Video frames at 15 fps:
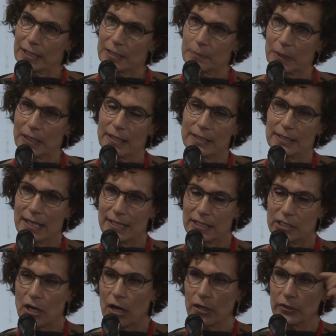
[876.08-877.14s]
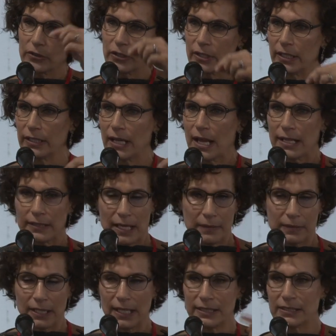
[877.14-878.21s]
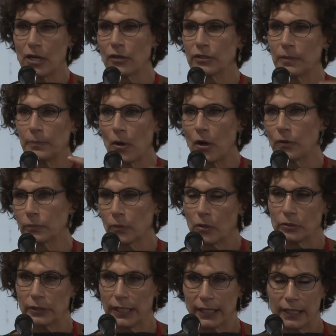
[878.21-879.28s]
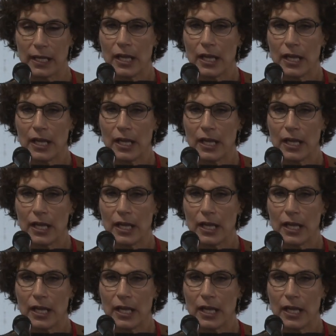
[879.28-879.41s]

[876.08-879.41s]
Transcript: is because they start the, they, they start the ball rolling.